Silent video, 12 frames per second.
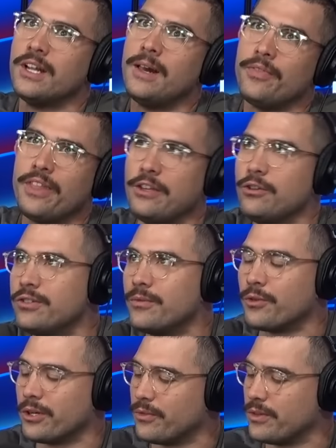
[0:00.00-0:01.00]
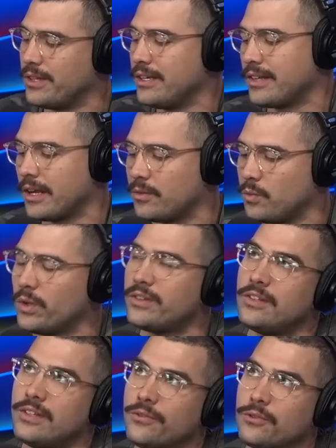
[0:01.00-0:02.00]
They use them for different things. Like, what's the
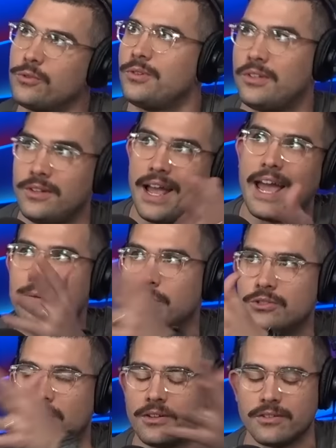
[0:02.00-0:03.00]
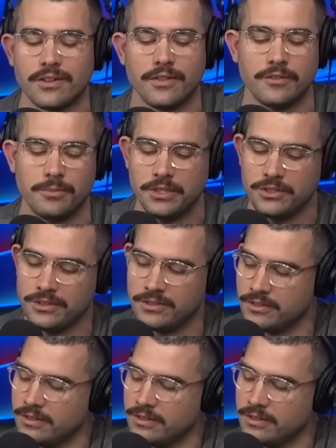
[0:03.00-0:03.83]
difference between animal tongues and the species?